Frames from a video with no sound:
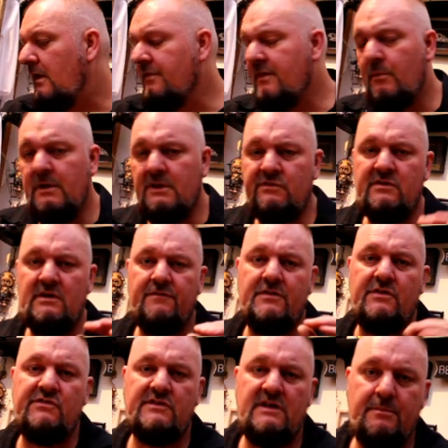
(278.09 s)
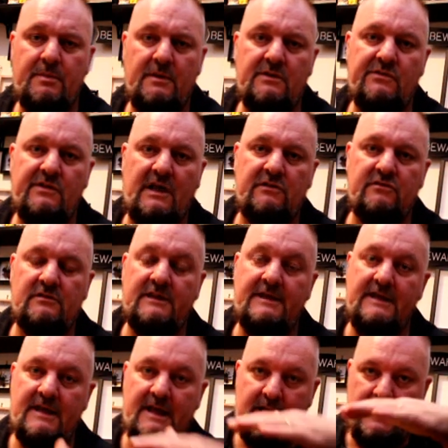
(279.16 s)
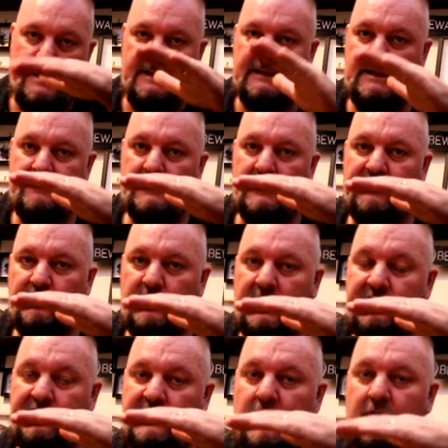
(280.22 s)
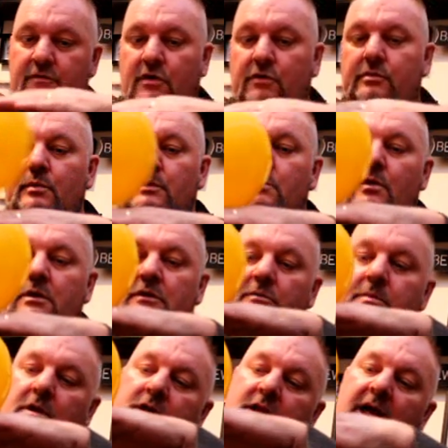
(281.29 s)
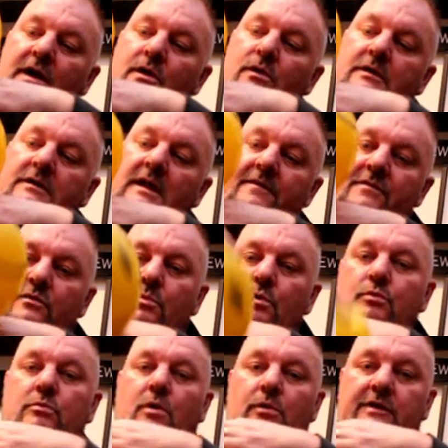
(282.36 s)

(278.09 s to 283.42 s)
that we can see if the step is actually level itself, because we wouldn't want it to be on an angle and have this ball roll